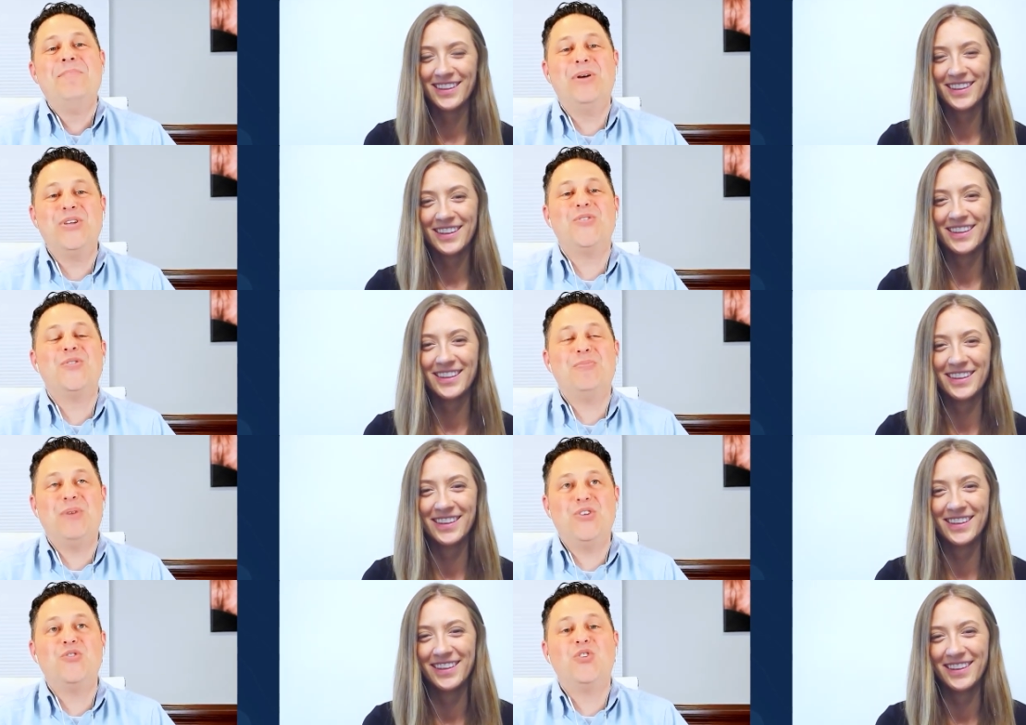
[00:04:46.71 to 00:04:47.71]
Speaker 1: But you
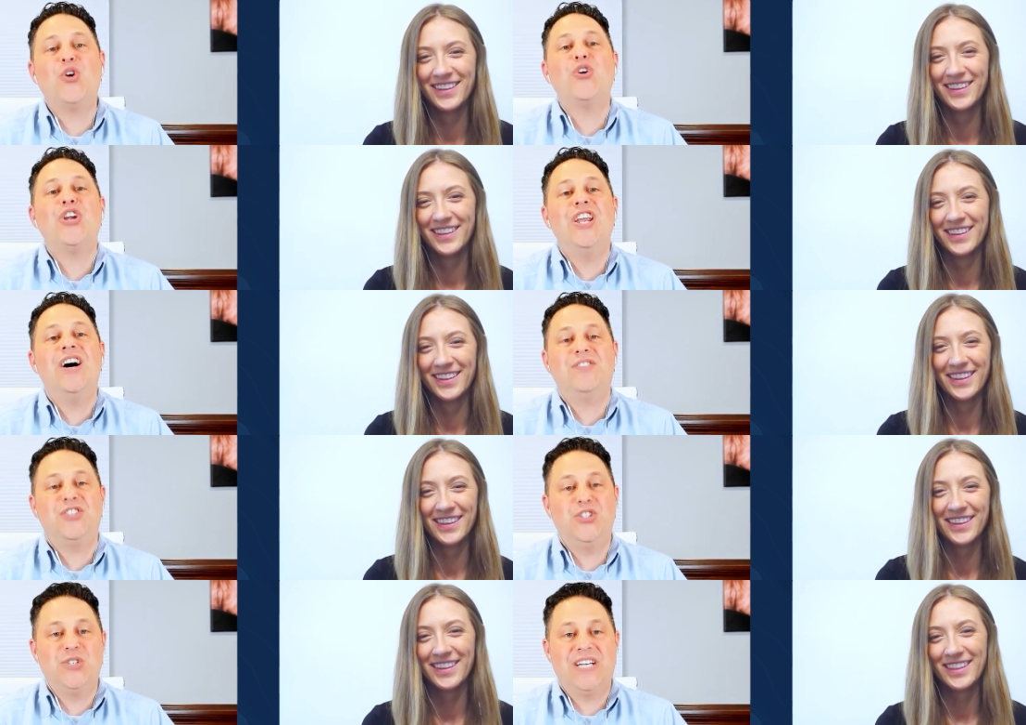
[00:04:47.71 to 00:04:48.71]
but you learned enough
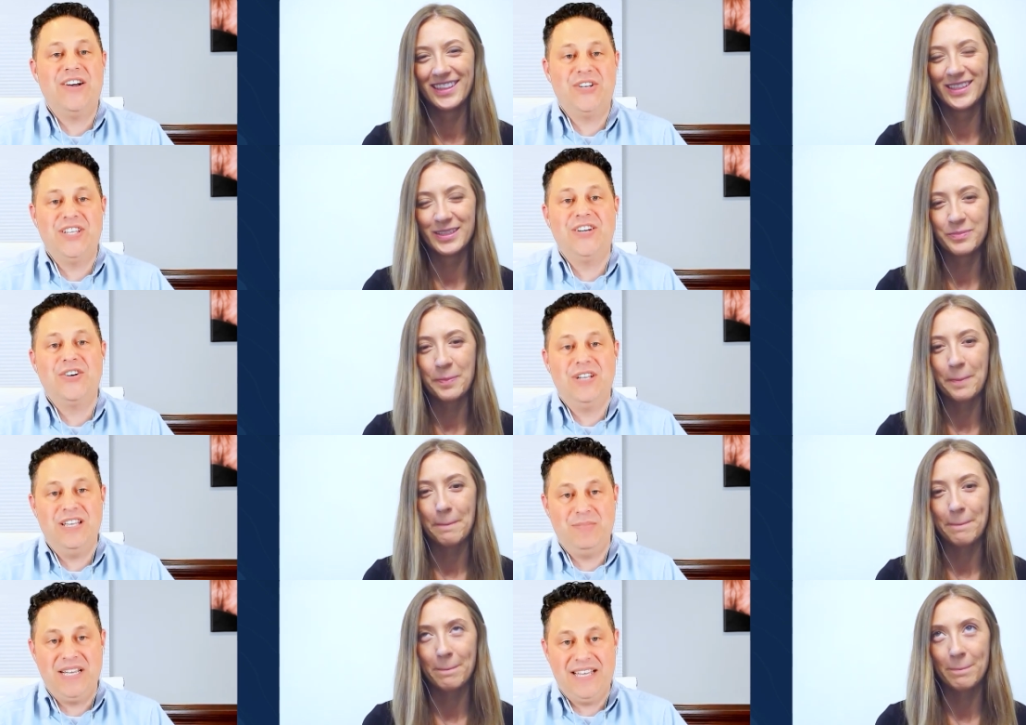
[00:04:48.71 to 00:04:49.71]
to use a calculator,
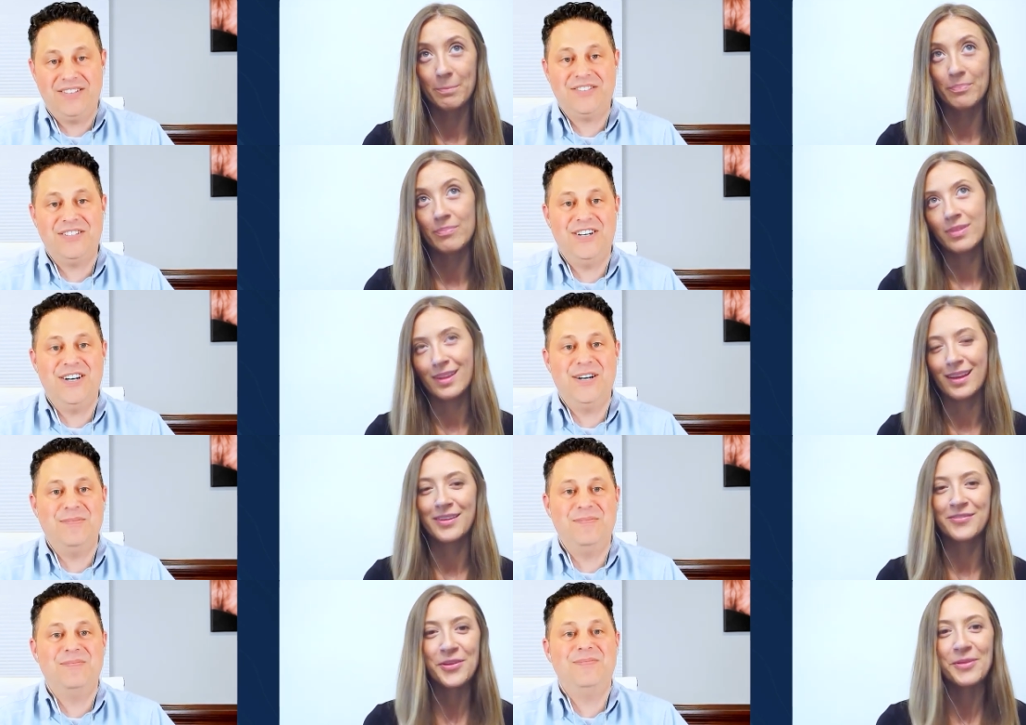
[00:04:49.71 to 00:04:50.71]
is my guess.
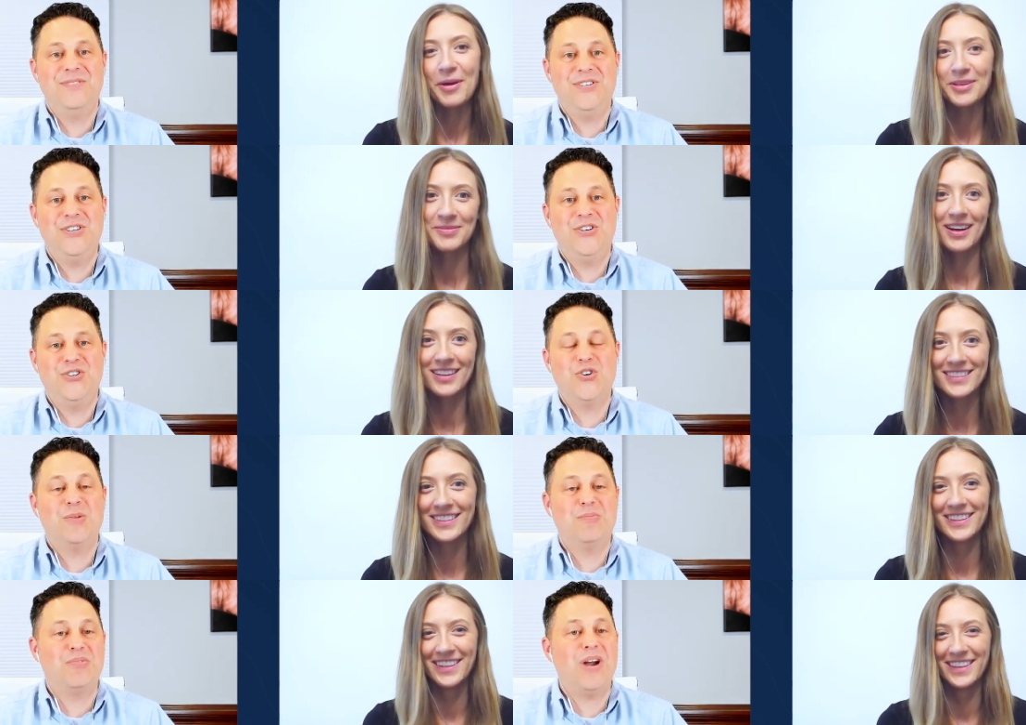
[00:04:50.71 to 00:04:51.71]
Speaker 2: For the most part.
Speaker 1: You
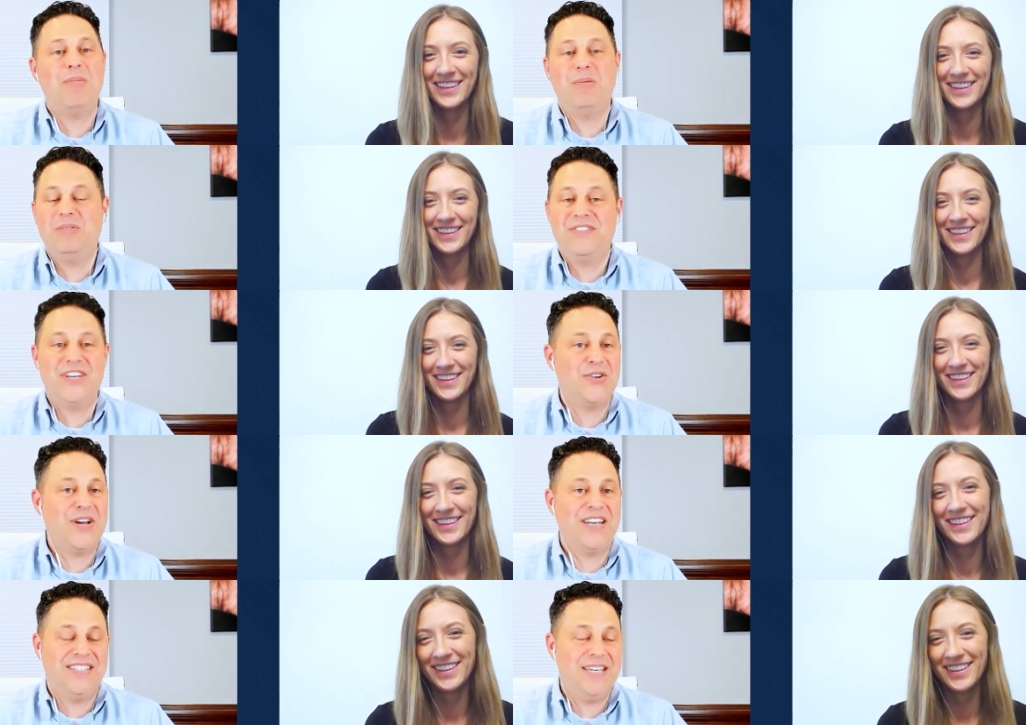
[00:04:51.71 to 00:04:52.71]
can probably figure
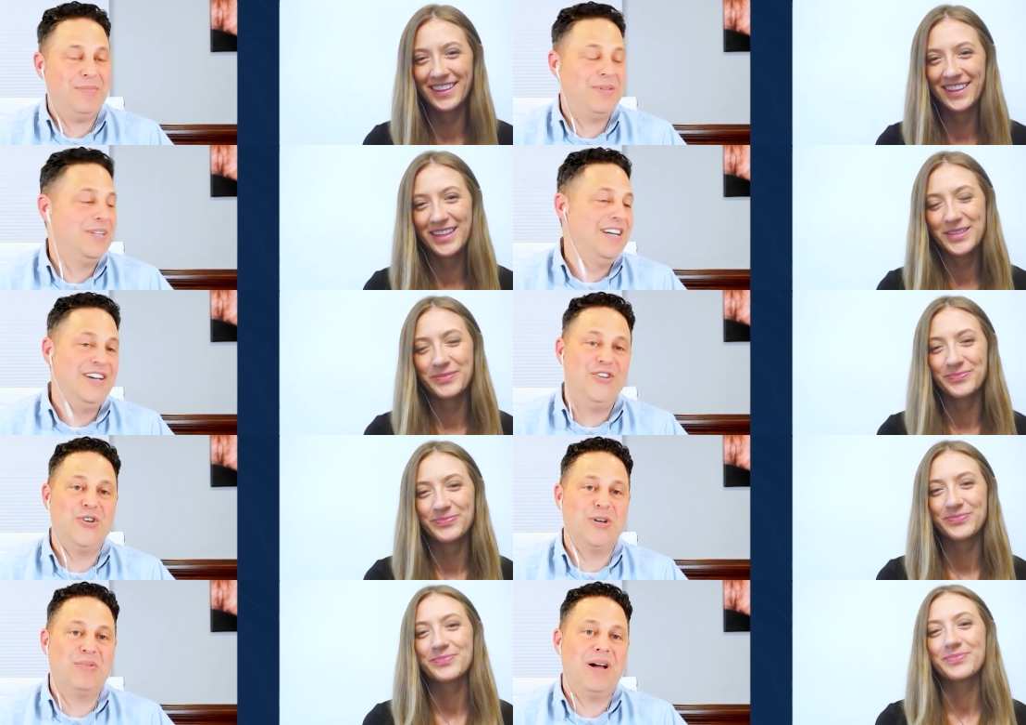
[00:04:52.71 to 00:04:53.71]
out a tip.
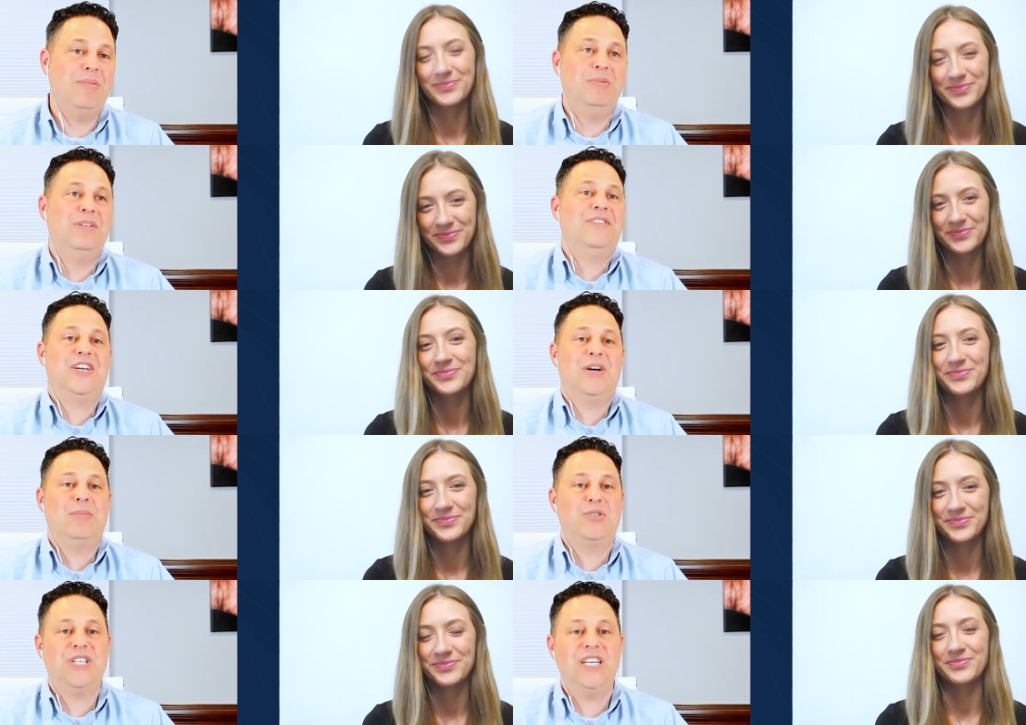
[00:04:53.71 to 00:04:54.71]
You can probably figure
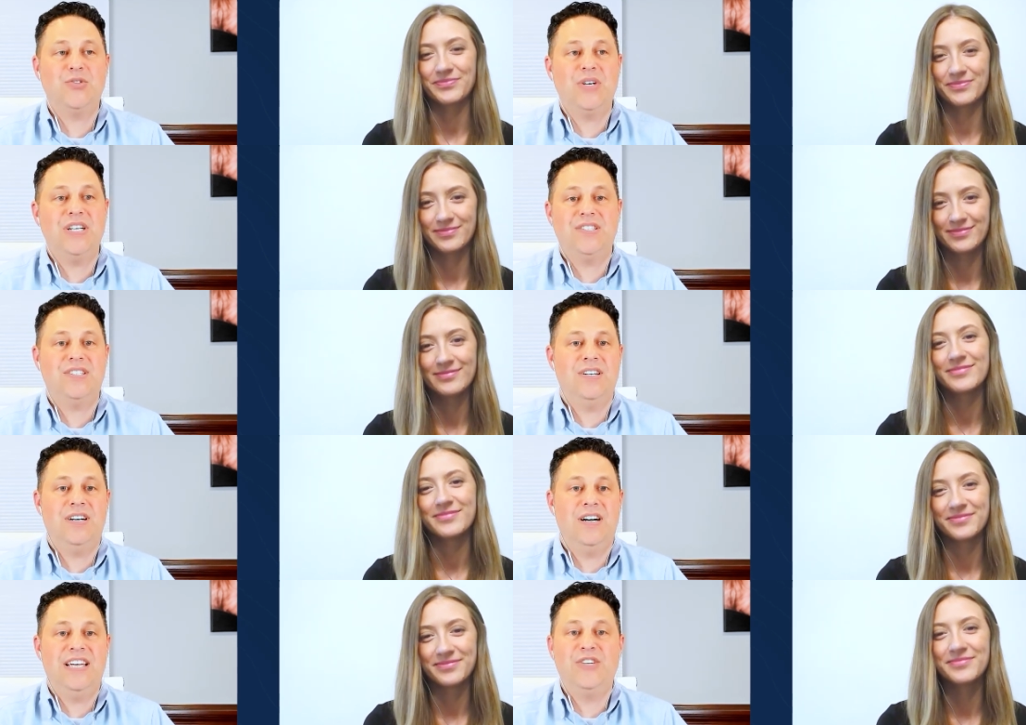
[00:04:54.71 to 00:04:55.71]
out percentage rates,
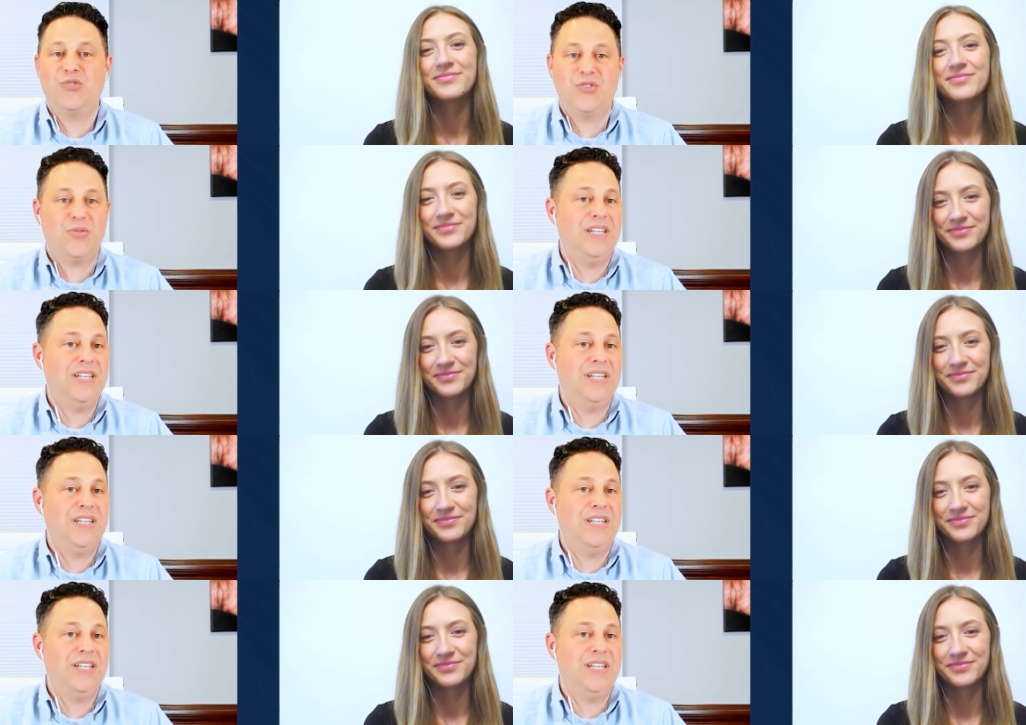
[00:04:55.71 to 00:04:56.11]
interest